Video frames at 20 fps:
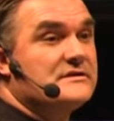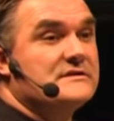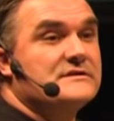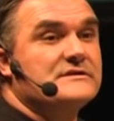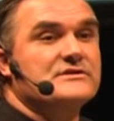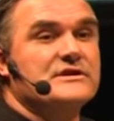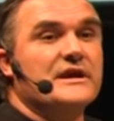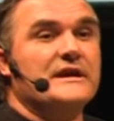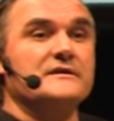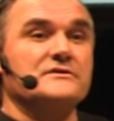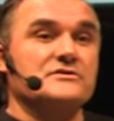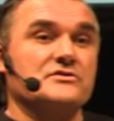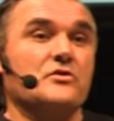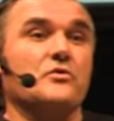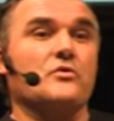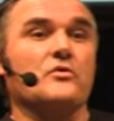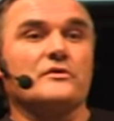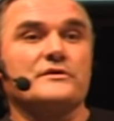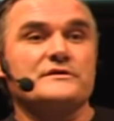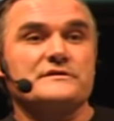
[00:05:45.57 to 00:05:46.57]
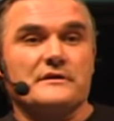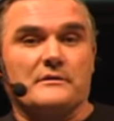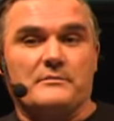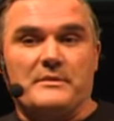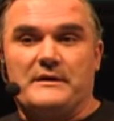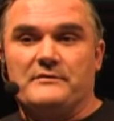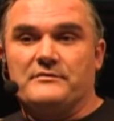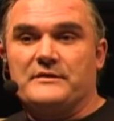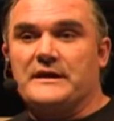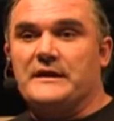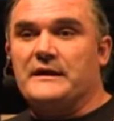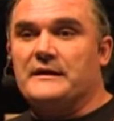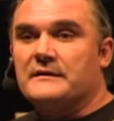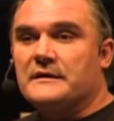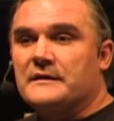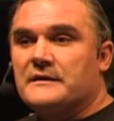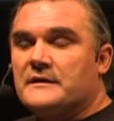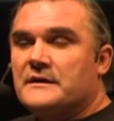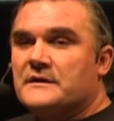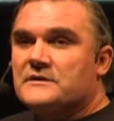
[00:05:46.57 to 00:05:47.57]
changed course about that.
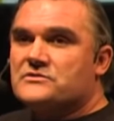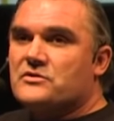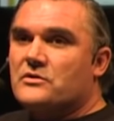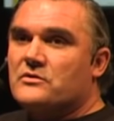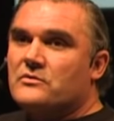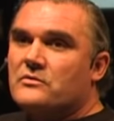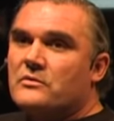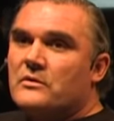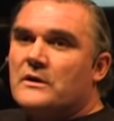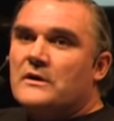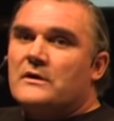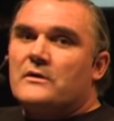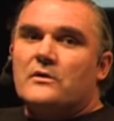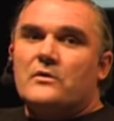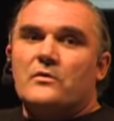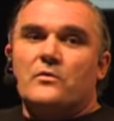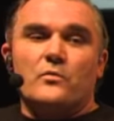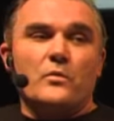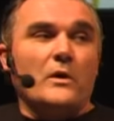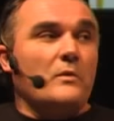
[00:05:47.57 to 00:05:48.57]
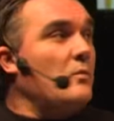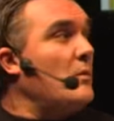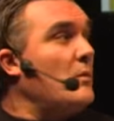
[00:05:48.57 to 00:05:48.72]
So what we